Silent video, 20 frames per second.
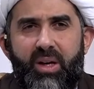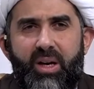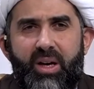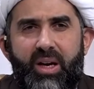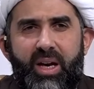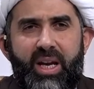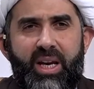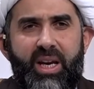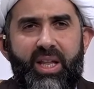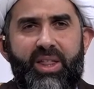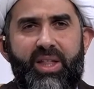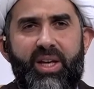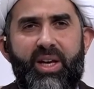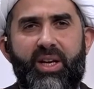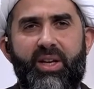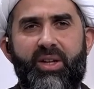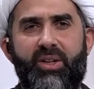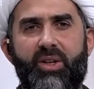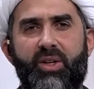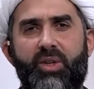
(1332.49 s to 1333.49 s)

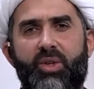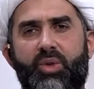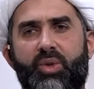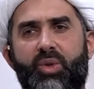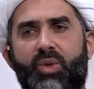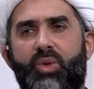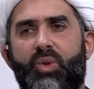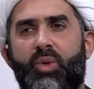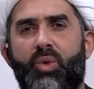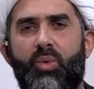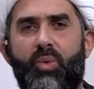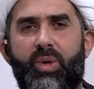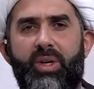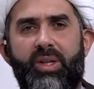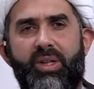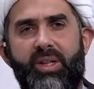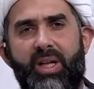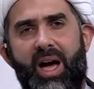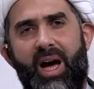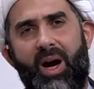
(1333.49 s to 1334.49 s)
anything to do
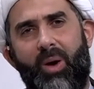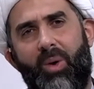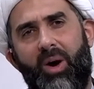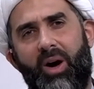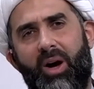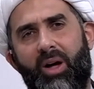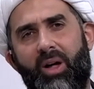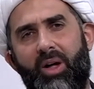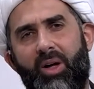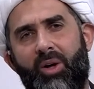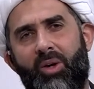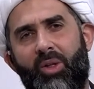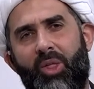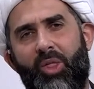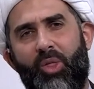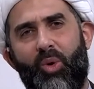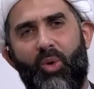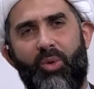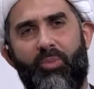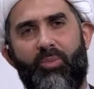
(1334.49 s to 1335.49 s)
with our
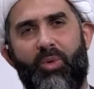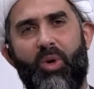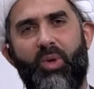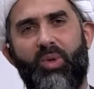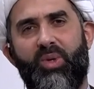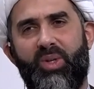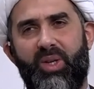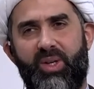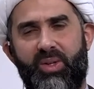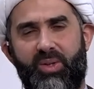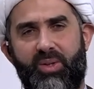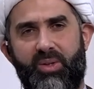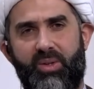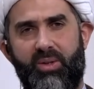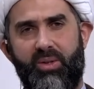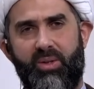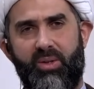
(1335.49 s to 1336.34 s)
thought process,